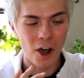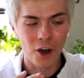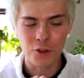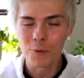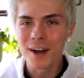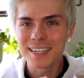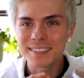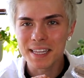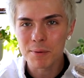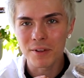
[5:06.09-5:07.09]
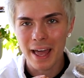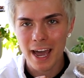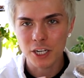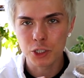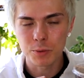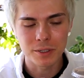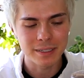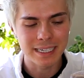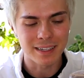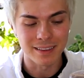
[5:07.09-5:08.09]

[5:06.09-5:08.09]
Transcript: Otherwise, they will actually